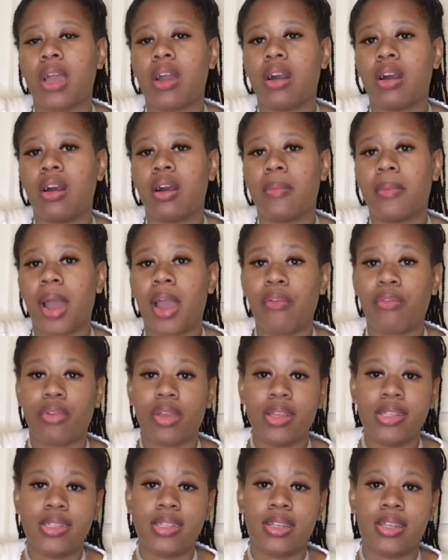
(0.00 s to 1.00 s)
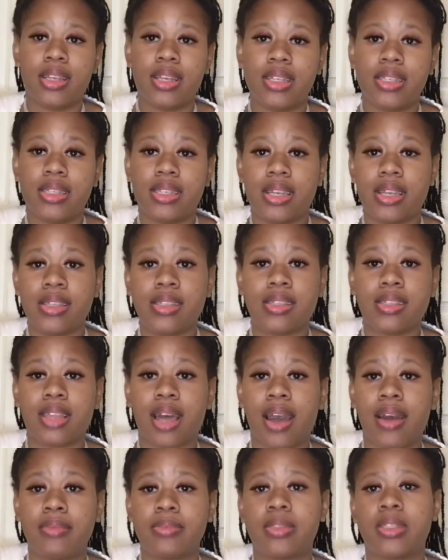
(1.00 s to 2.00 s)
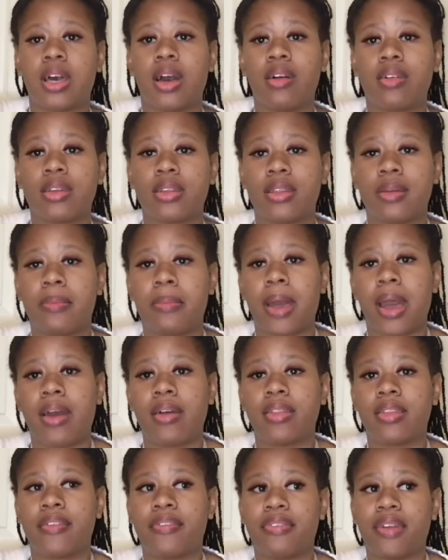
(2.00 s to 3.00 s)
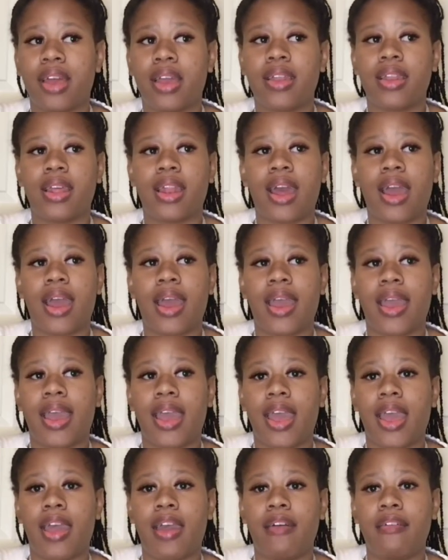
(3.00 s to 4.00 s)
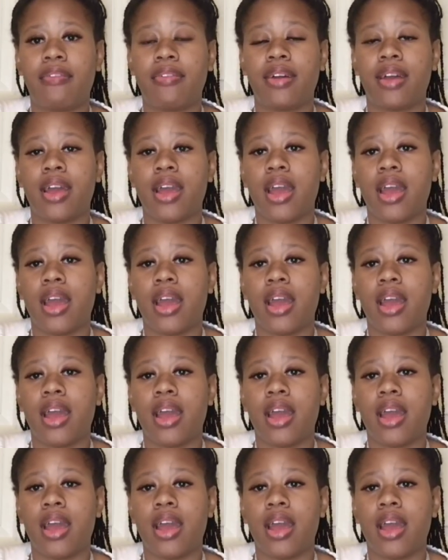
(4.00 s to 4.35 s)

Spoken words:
I recently just stopped talking about the fact that I have